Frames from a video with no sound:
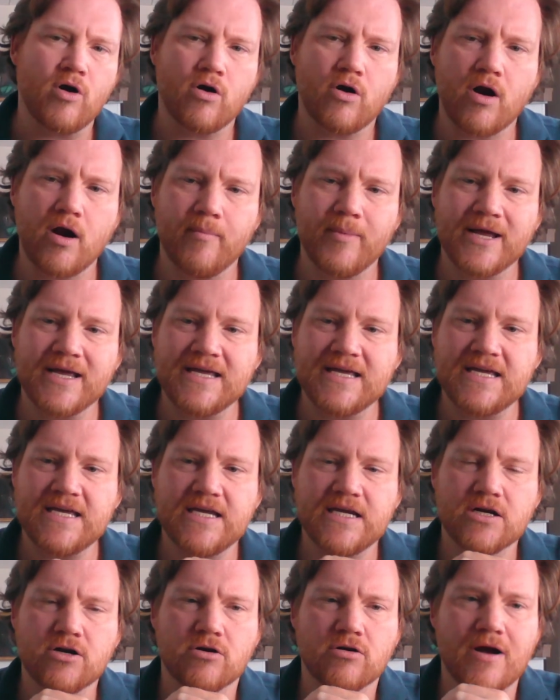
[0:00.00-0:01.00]
programming
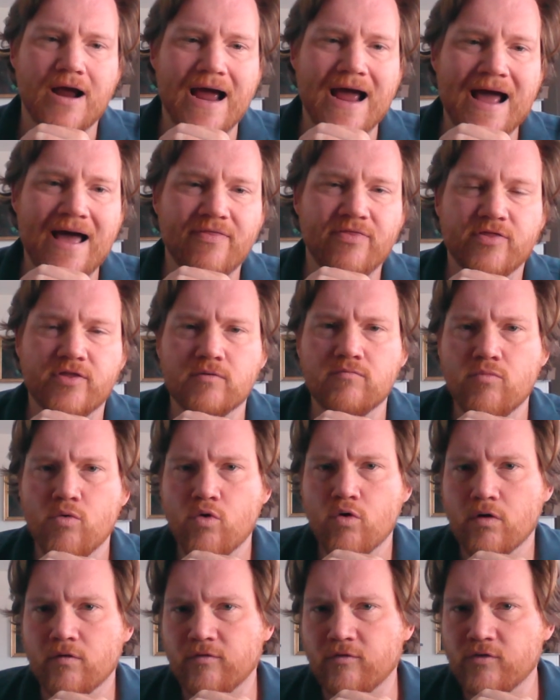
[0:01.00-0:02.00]
here at the
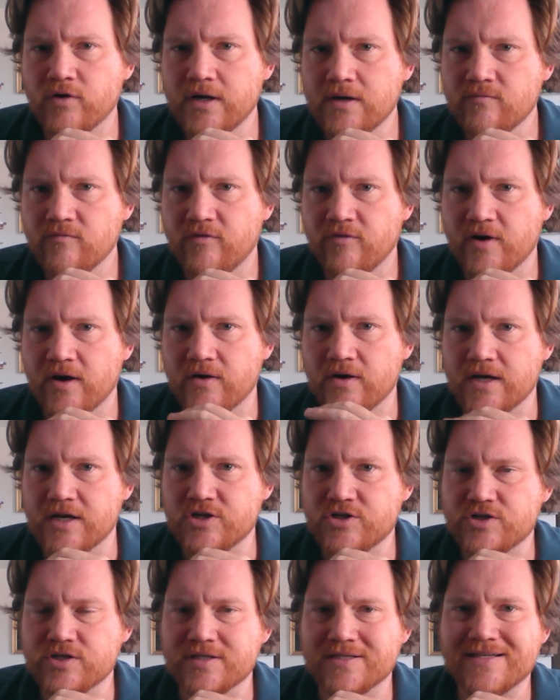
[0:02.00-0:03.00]
More Freedom
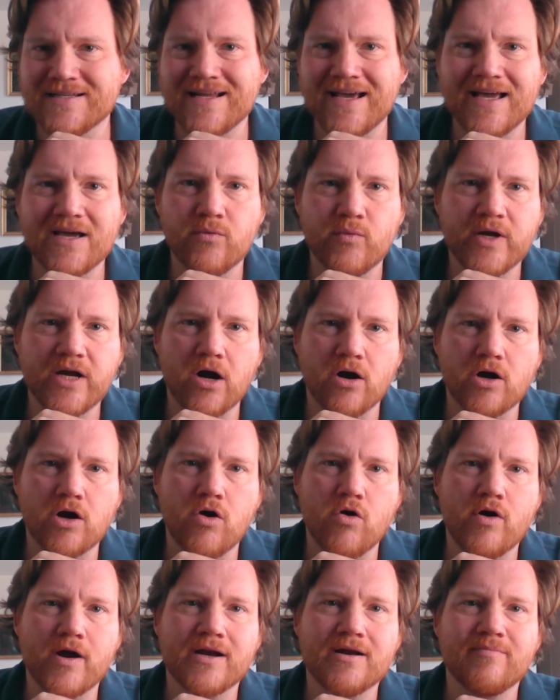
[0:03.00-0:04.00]
Foundation. Today we are
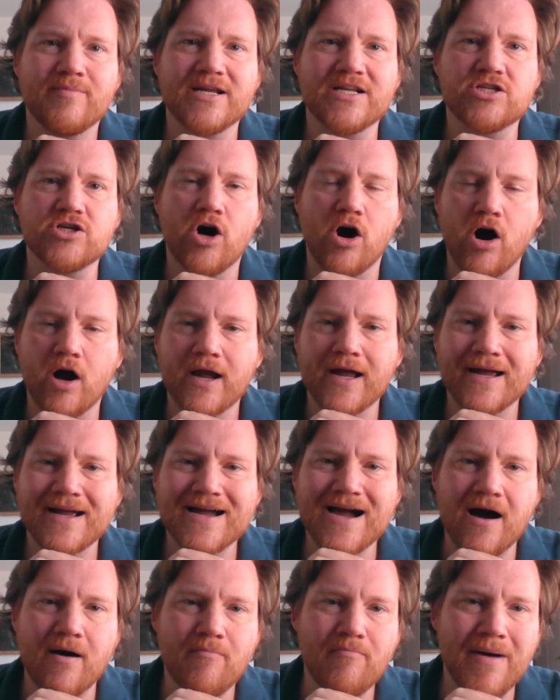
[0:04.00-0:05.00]
going to be
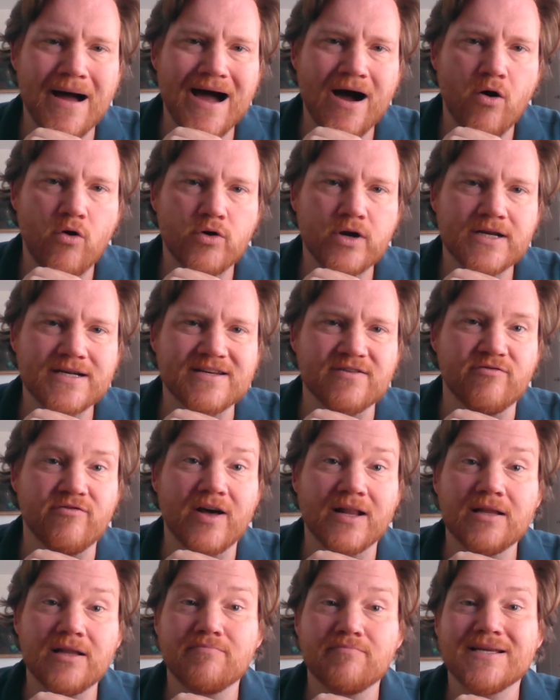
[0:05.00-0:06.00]
talking about
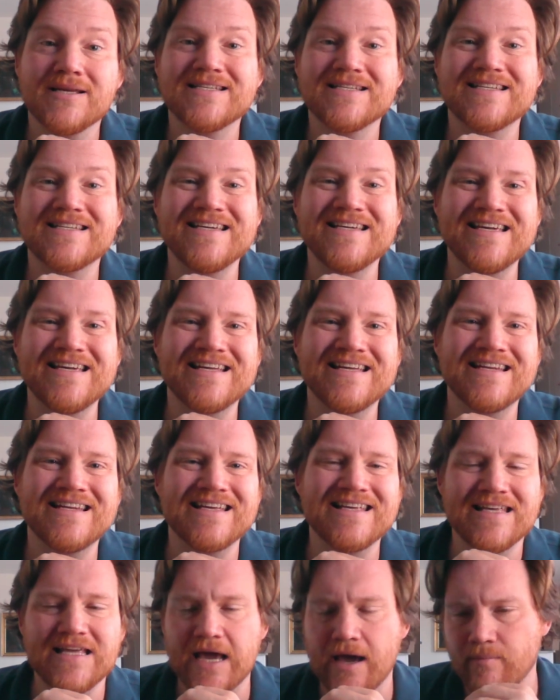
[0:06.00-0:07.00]
developments
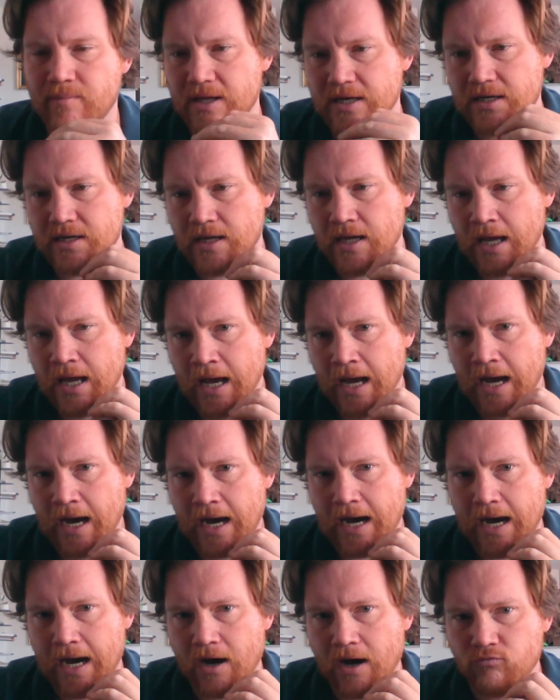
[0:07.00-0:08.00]
in Yemen.
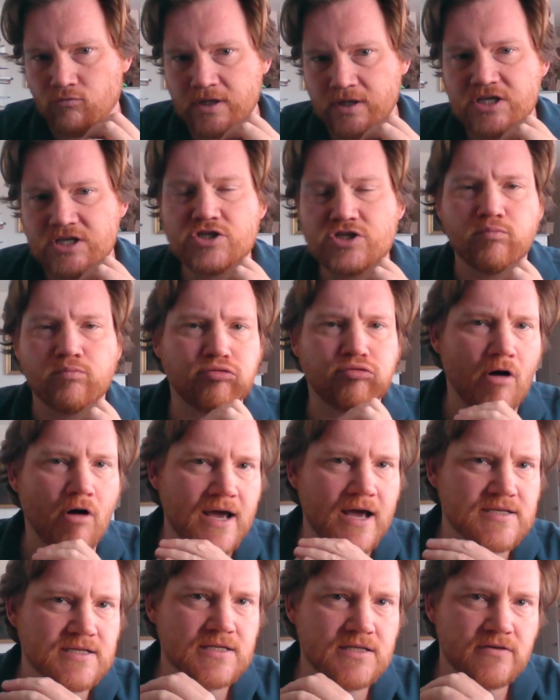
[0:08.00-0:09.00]
Really
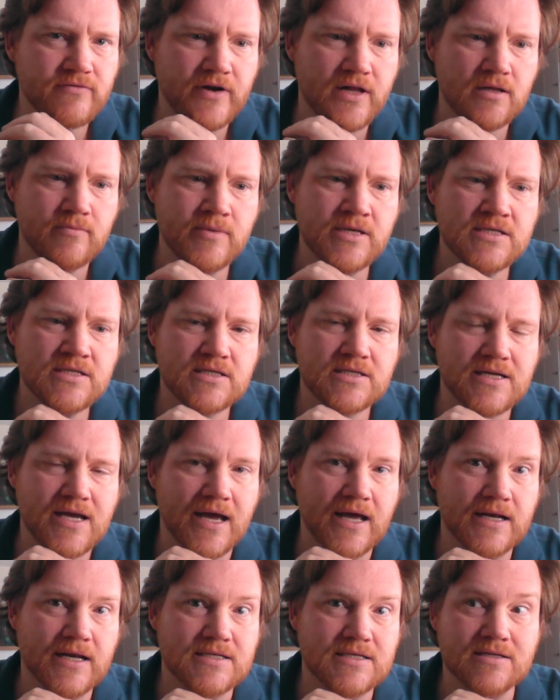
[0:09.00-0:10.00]
surprising developments
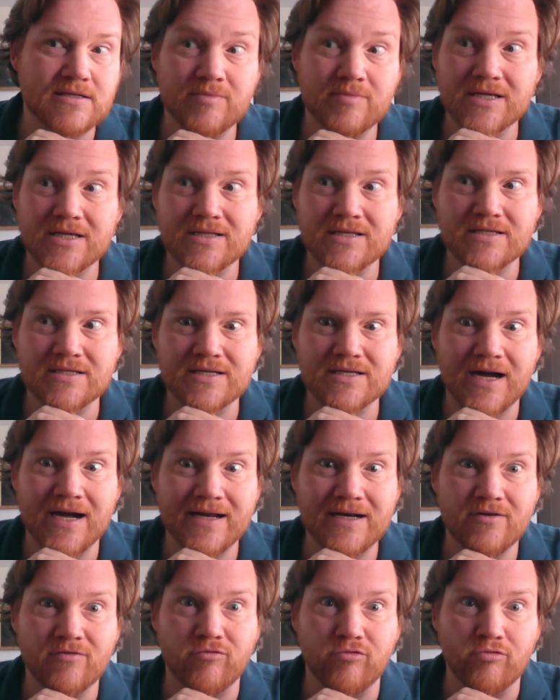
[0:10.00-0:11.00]
and something that's
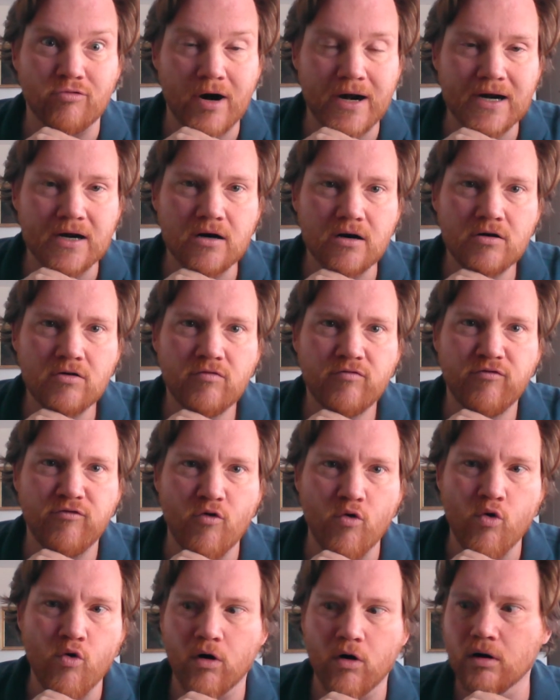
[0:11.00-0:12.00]
kind of rare
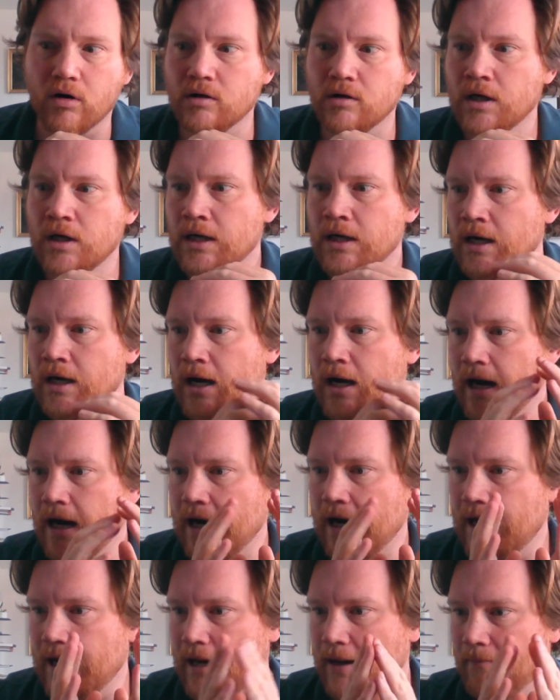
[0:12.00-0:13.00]
for
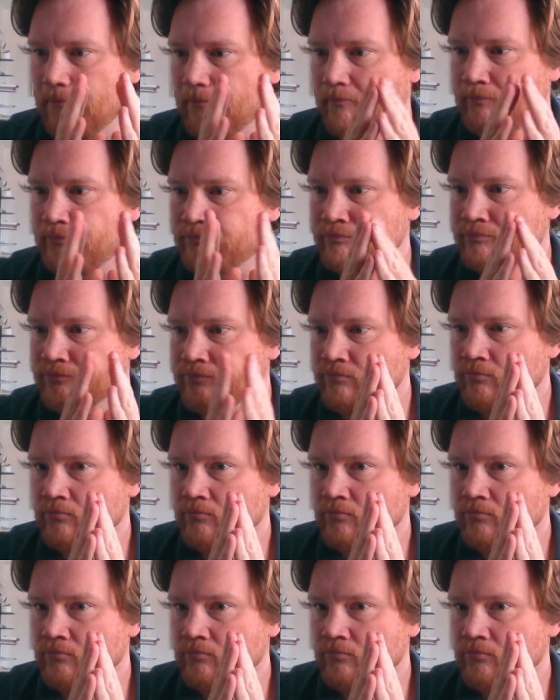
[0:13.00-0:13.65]
Yemen